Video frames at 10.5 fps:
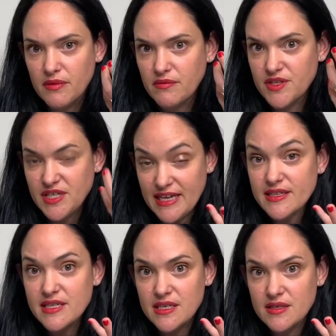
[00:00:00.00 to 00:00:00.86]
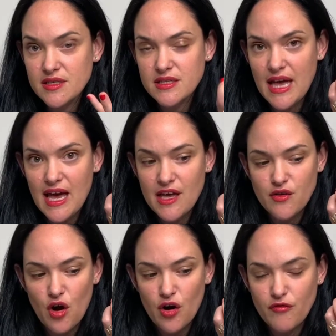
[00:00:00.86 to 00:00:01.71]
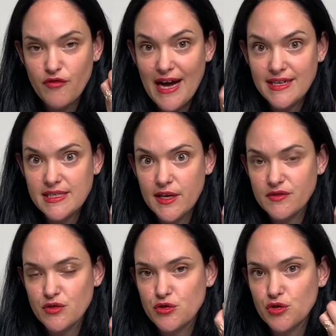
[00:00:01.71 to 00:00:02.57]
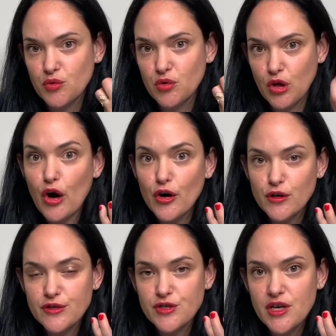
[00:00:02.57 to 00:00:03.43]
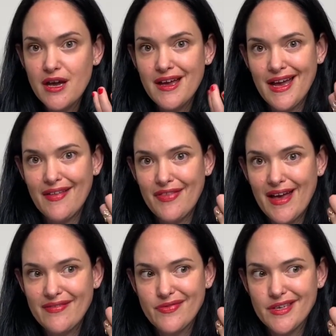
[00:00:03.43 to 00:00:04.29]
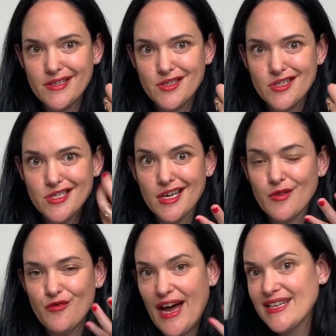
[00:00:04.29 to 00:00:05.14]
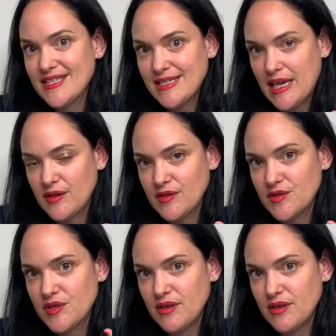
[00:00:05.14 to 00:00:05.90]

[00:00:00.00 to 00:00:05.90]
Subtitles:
senses that our fat cells are too large and that these sick fat cells,